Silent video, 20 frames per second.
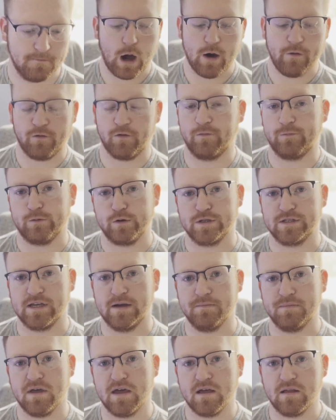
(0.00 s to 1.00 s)
However, for
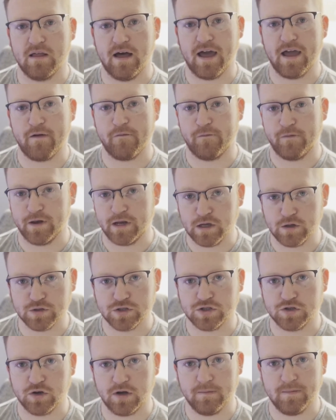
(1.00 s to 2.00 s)
something like video
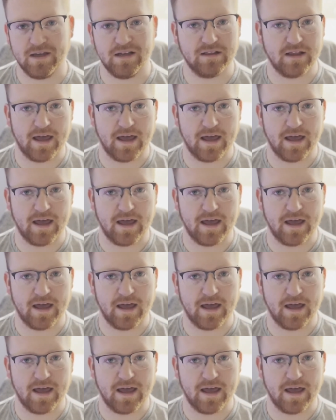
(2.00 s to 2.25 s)
streaming,